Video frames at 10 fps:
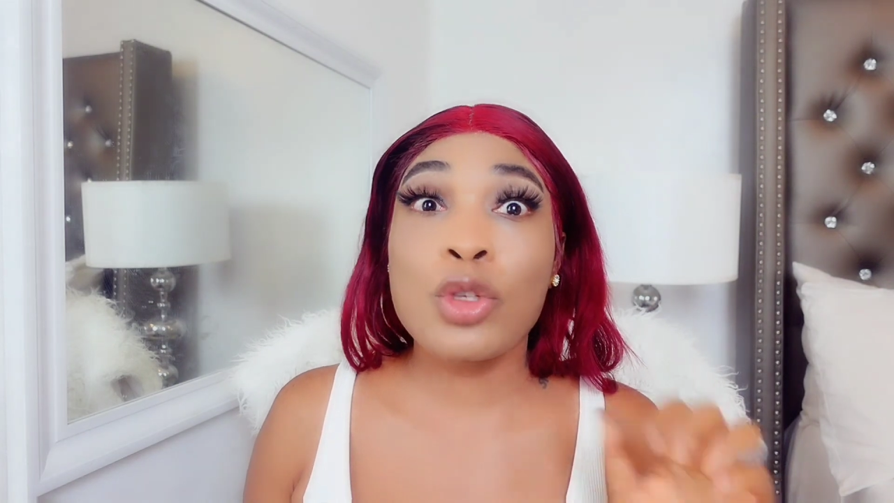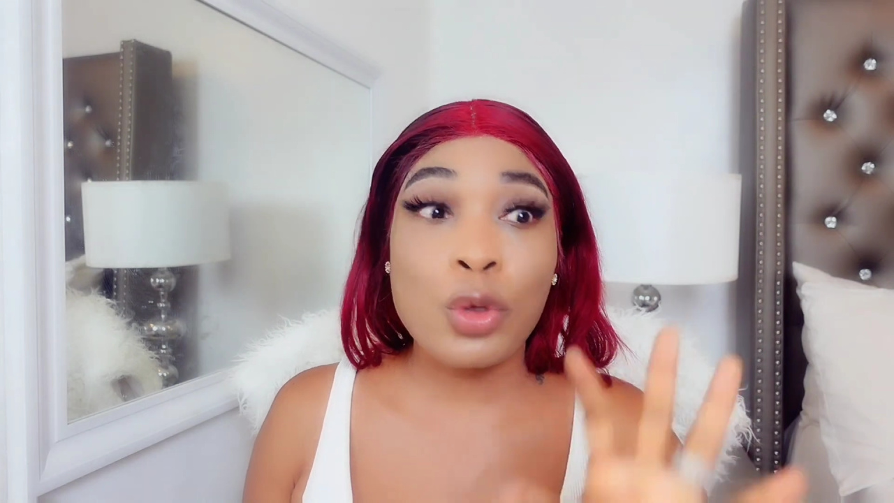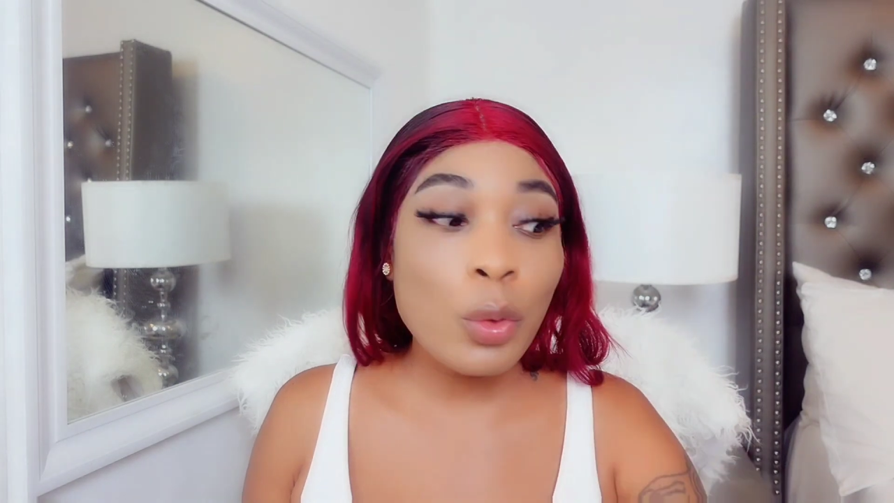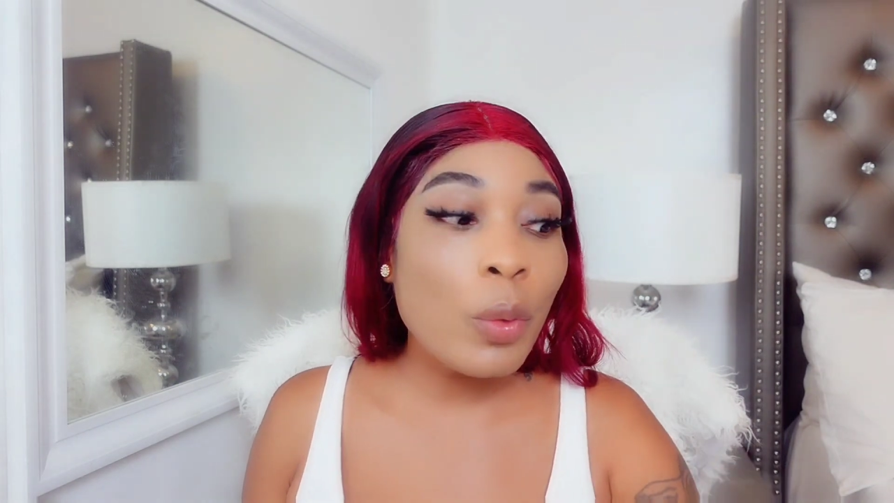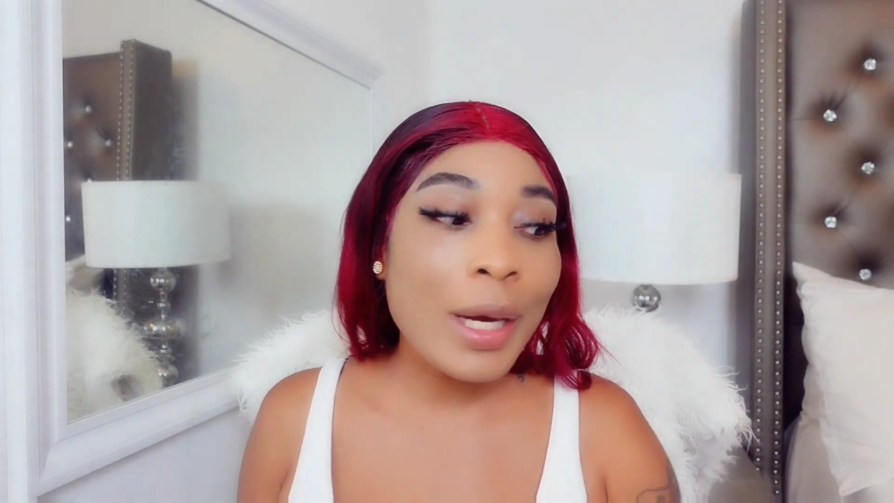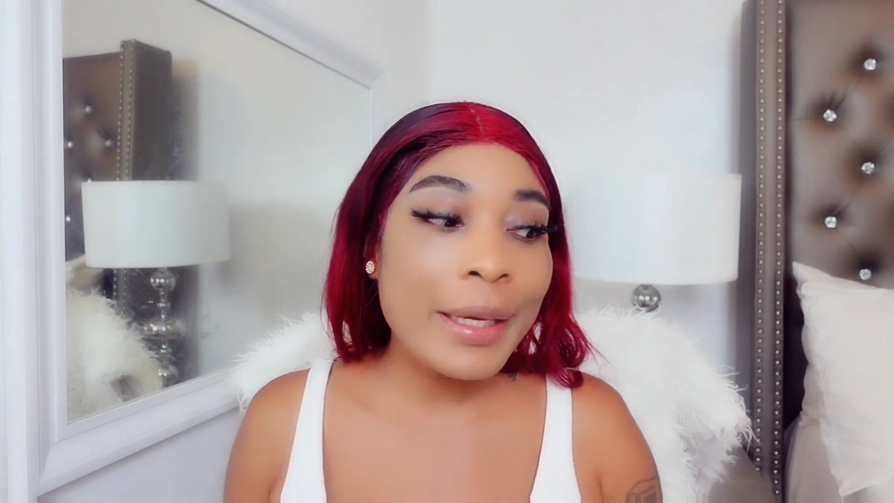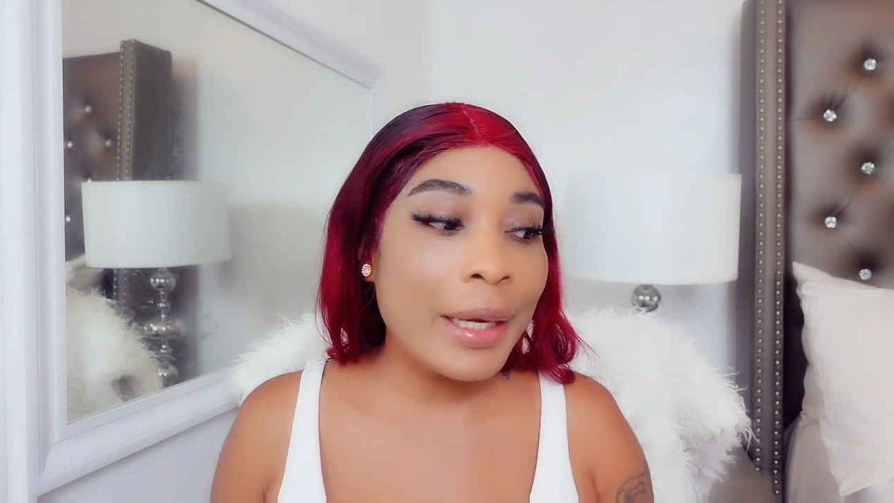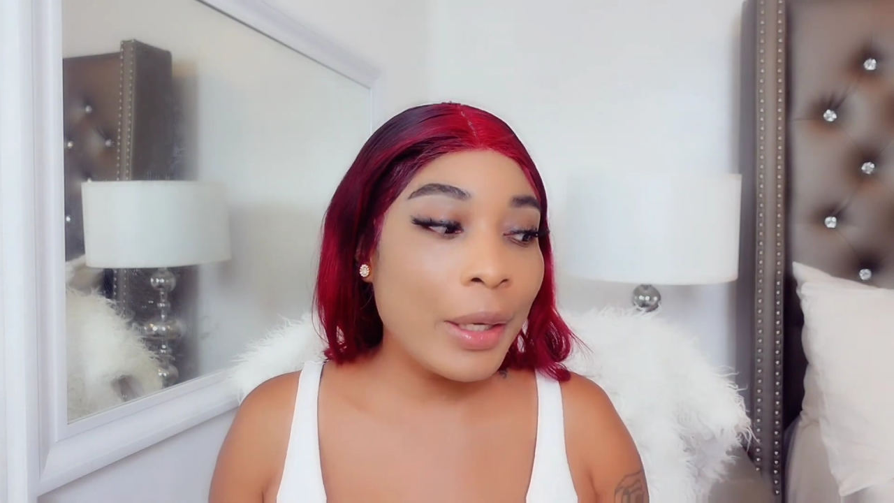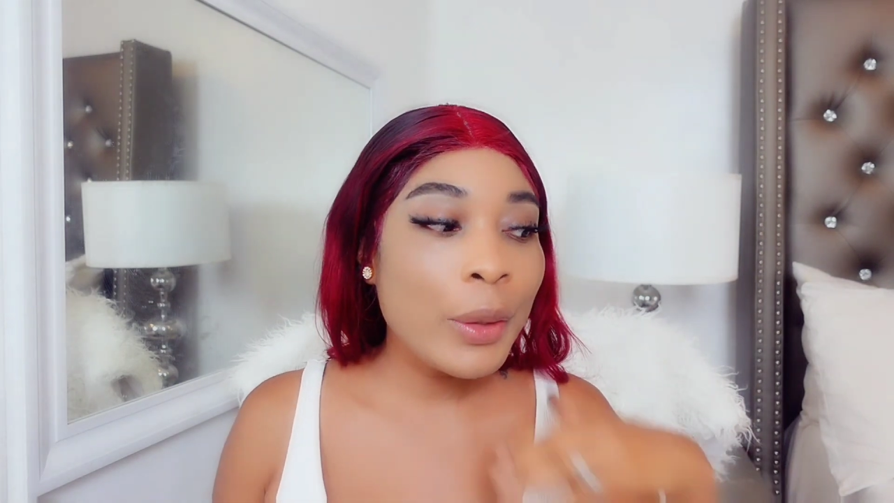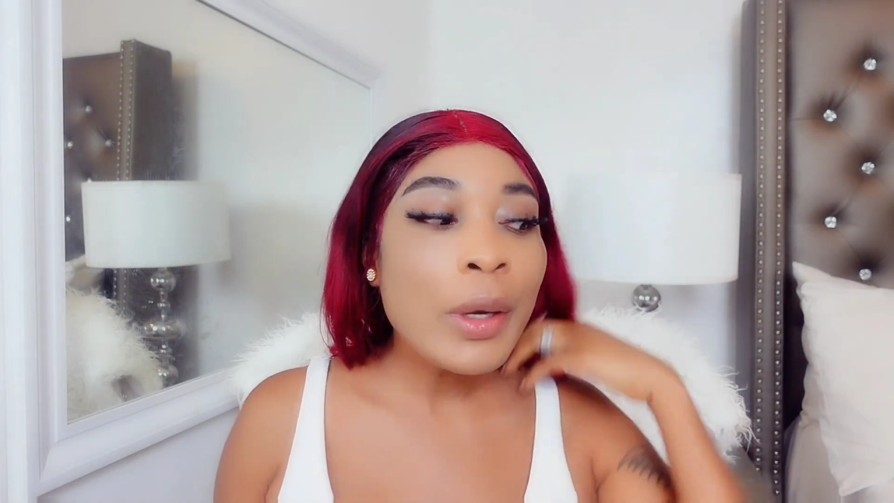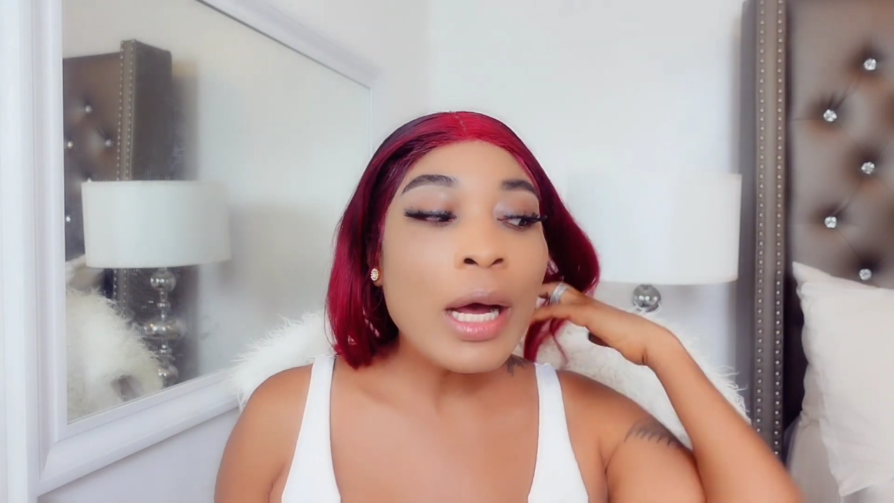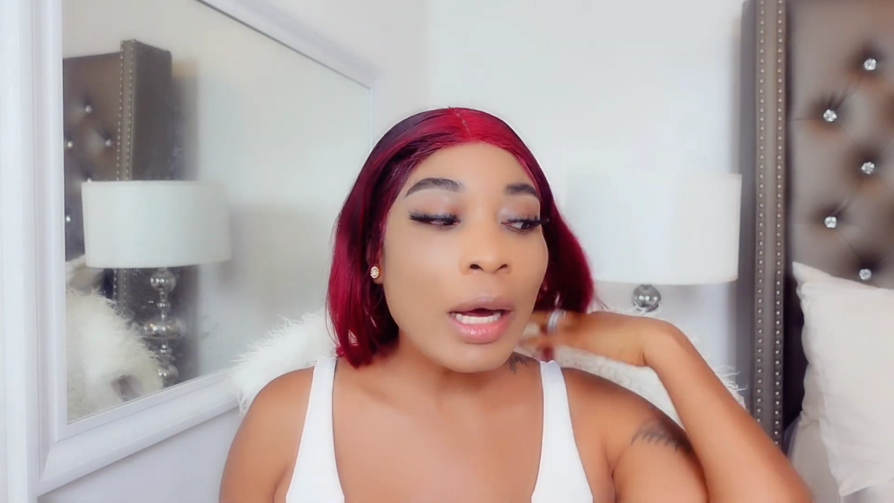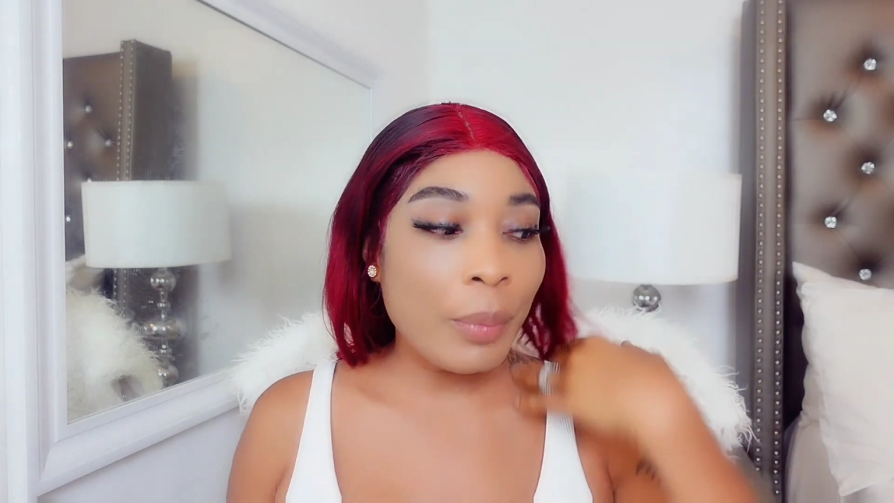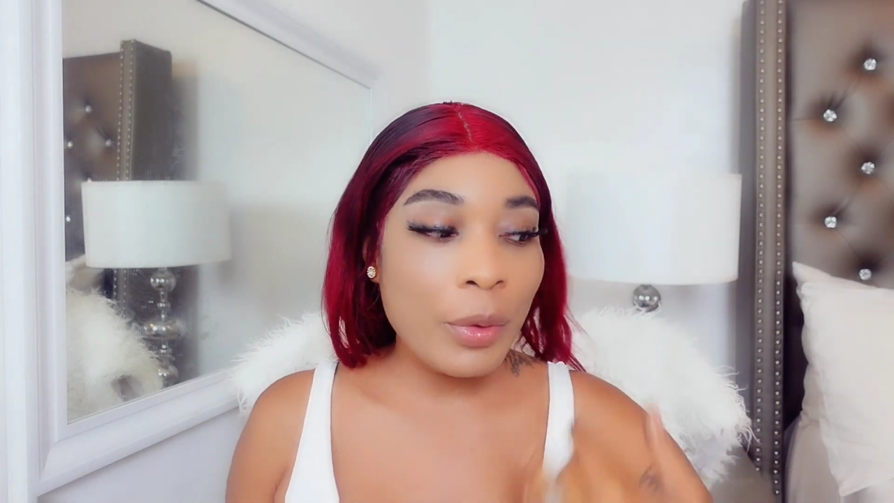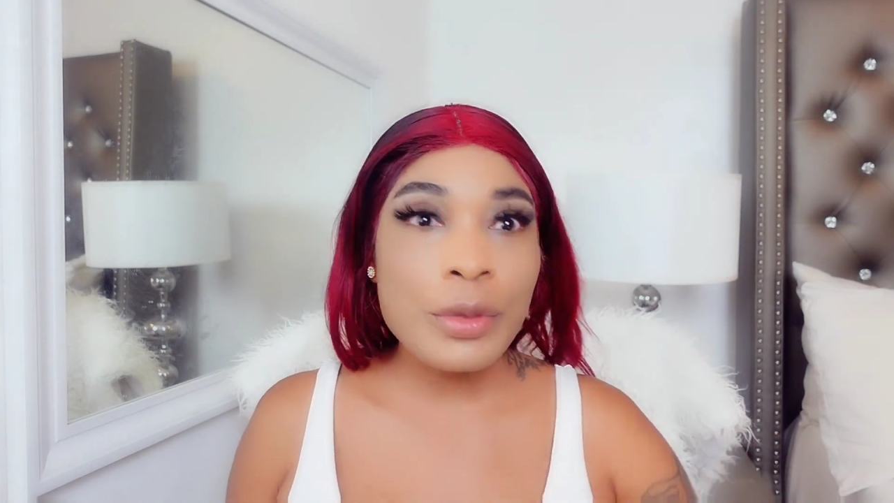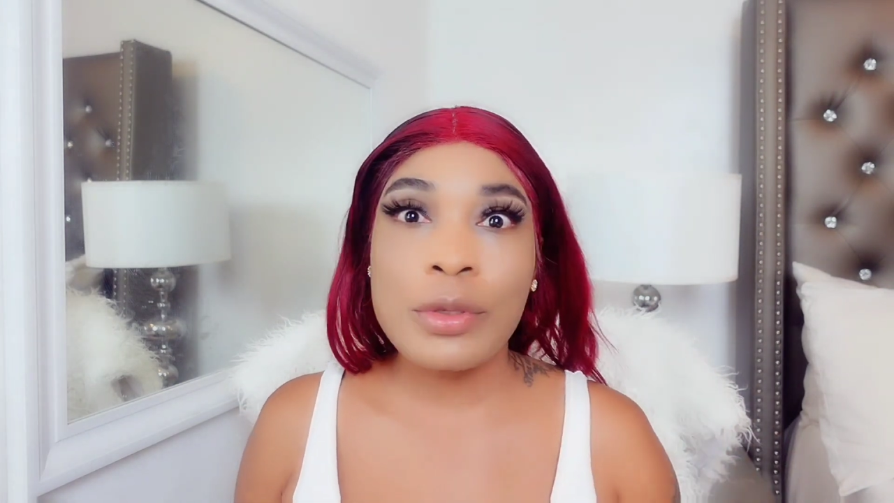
So right now I'm going